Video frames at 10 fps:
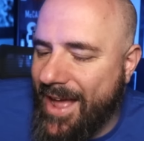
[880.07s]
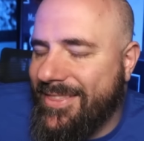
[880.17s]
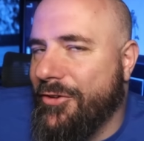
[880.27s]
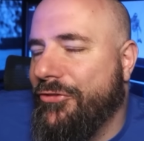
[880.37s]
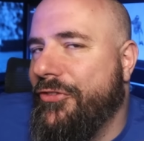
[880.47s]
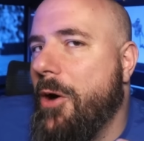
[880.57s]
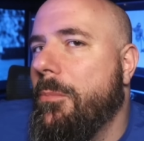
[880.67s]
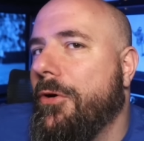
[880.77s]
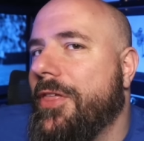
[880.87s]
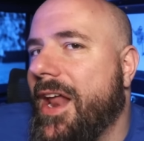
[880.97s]
At the
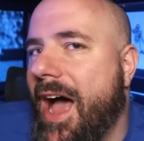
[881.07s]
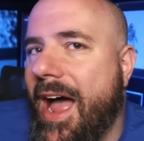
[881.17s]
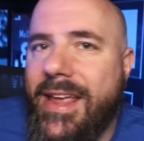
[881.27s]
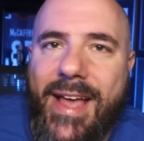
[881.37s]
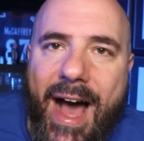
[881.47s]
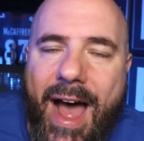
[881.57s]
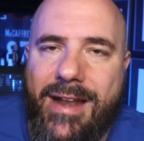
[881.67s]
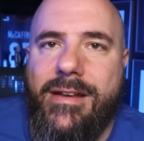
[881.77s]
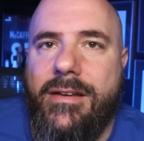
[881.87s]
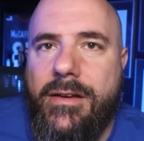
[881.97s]
fumble that I got
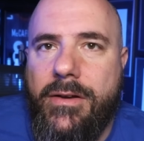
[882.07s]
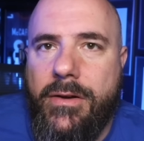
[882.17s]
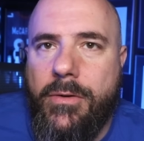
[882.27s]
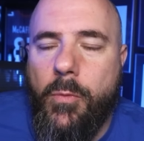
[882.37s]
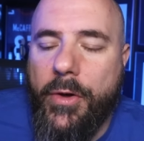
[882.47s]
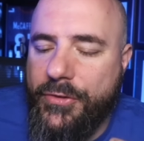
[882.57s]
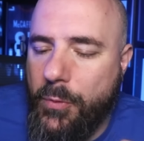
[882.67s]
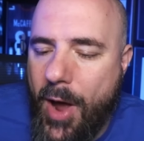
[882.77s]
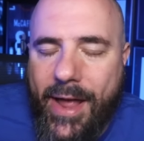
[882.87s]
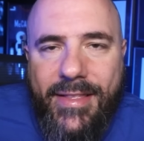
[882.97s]
was
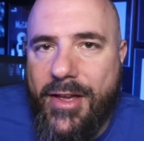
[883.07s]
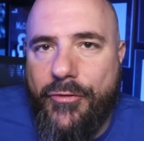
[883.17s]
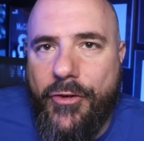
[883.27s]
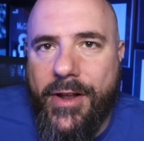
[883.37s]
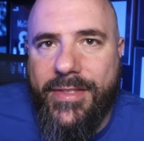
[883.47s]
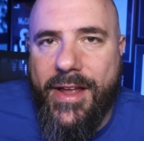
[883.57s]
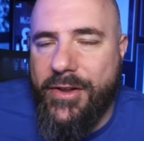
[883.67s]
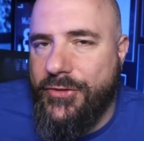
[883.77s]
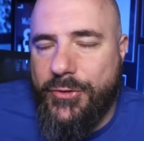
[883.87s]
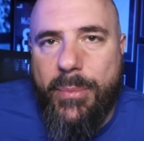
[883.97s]
way different than
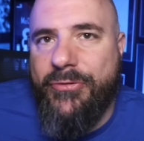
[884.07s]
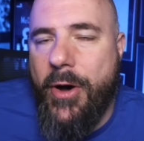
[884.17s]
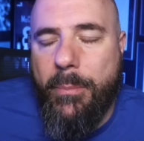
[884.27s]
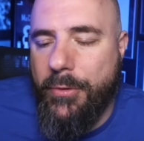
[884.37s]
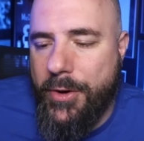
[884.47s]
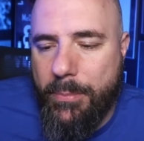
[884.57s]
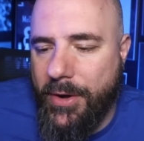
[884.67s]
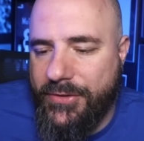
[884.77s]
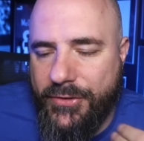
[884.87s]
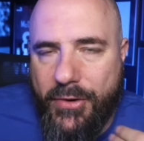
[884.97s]
the strip fumble in a
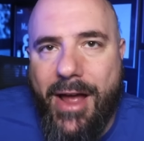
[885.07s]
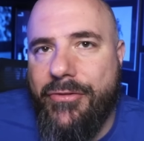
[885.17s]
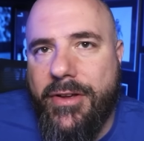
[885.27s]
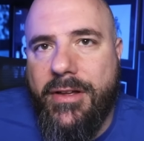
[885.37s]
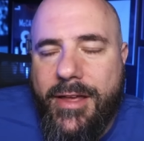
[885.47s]
bunch of traffic.